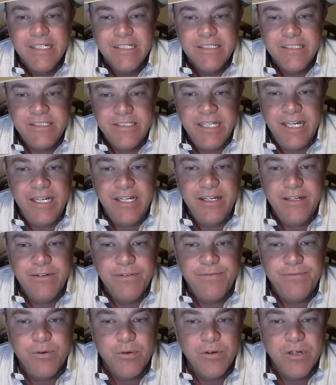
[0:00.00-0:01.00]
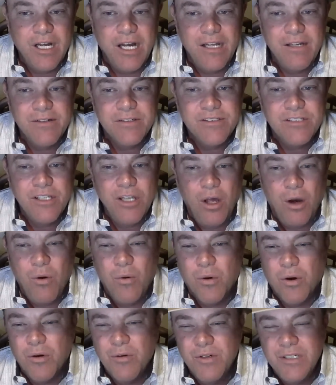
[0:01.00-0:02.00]
steady to $4
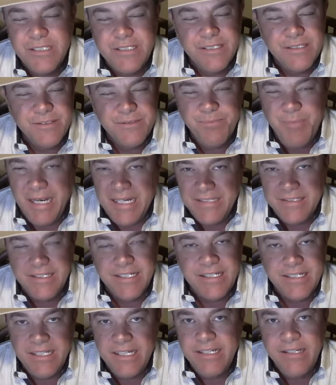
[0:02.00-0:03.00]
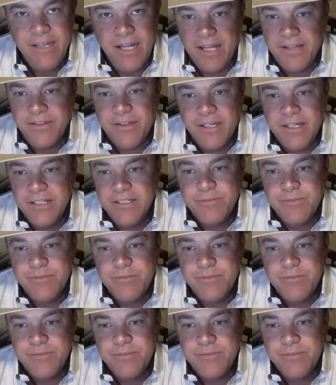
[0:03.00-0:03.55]
lower, which is basically nothing.